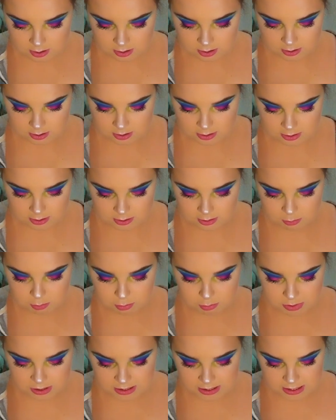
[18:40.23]
And then the
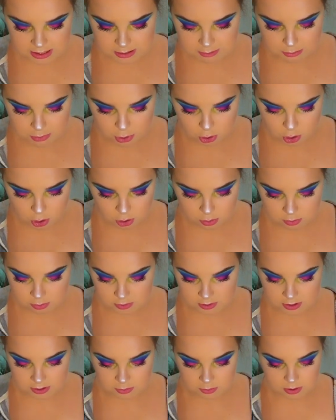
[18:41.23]
pinky
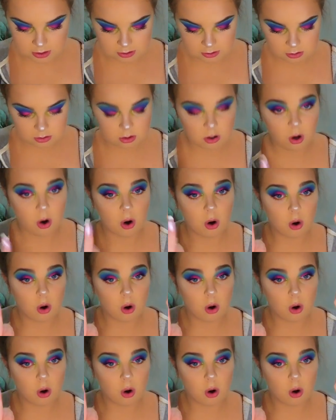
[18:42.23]
purpley one.